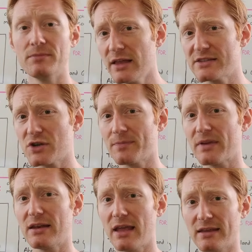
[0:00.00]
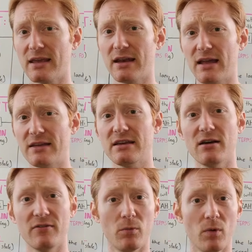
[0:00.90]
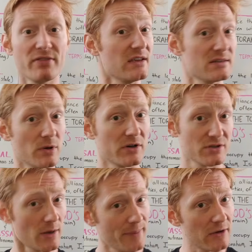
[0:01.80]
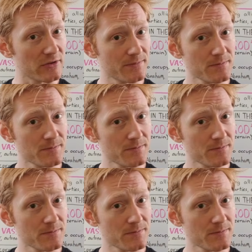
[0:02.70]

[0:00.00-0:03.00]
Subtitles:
Let's jump in and get an idea of what these books are about.